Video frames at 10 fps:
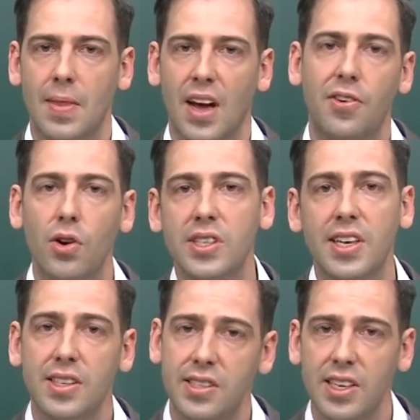of course
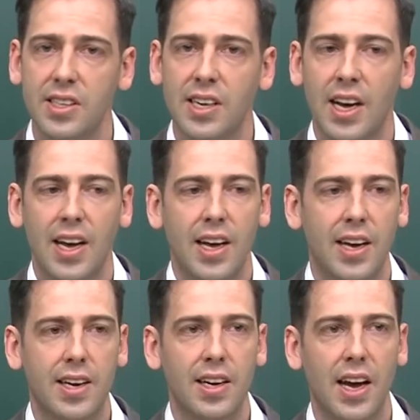that disease,
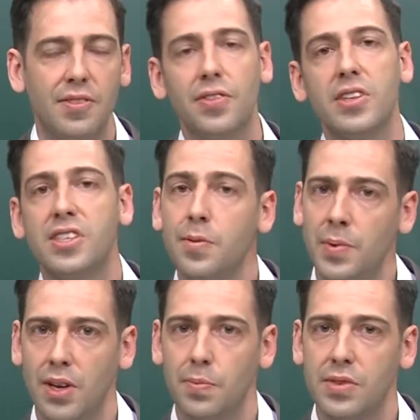it can have different
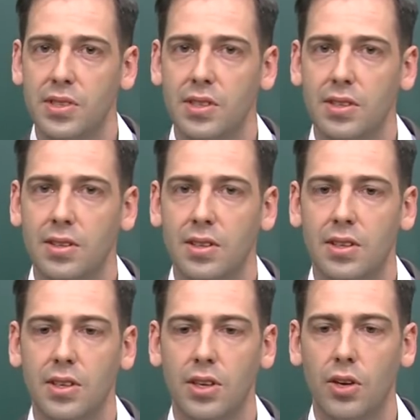symptoms.
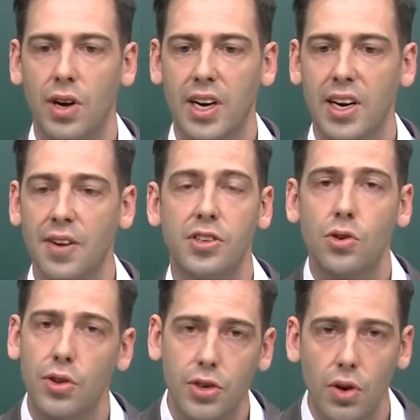You know, I could have a
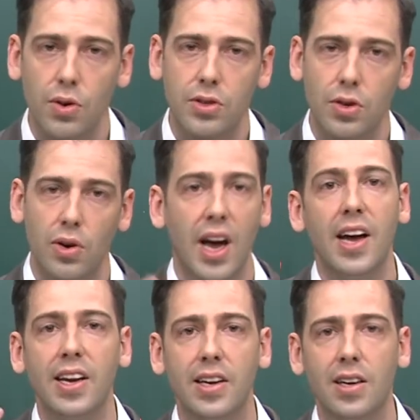sore throat or a
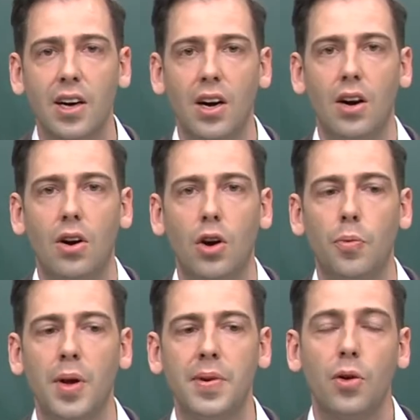headache or
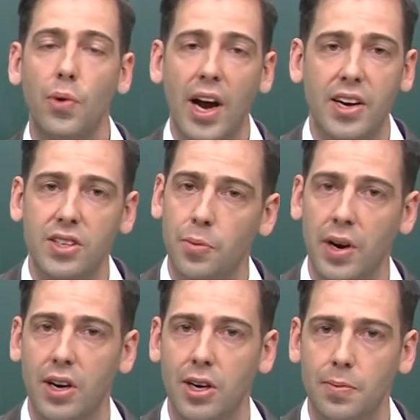maybe a rash on
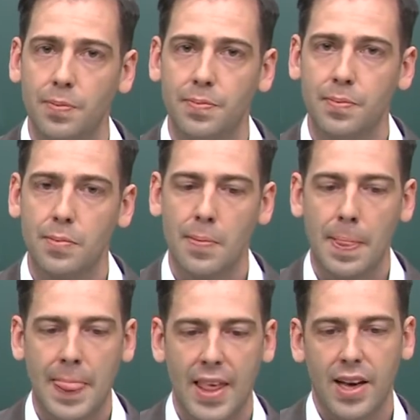my arm.
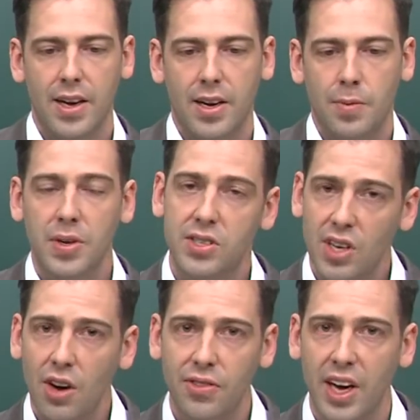But to
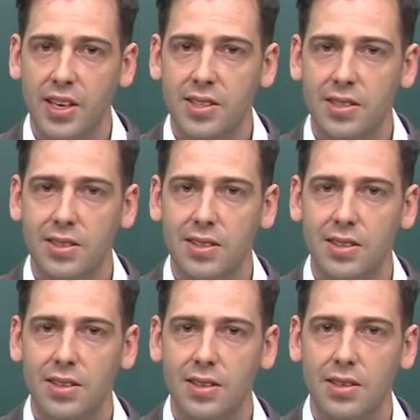solve that,
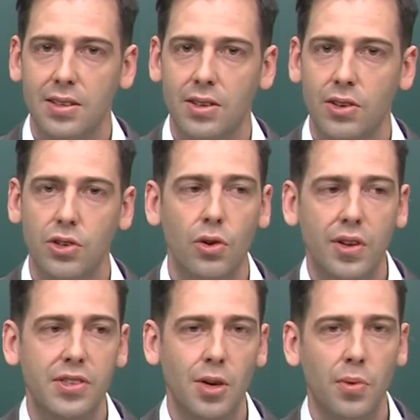you know, you don't
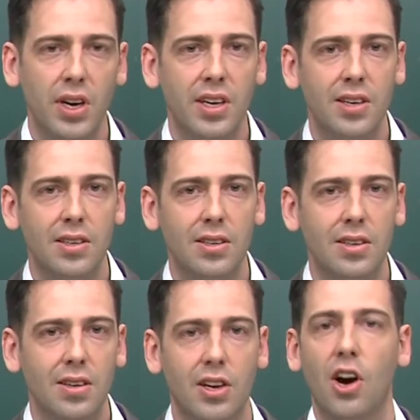give someone
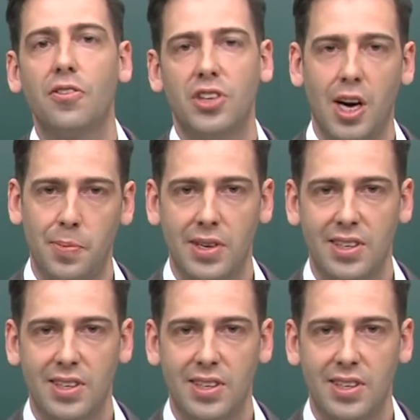a cough drop.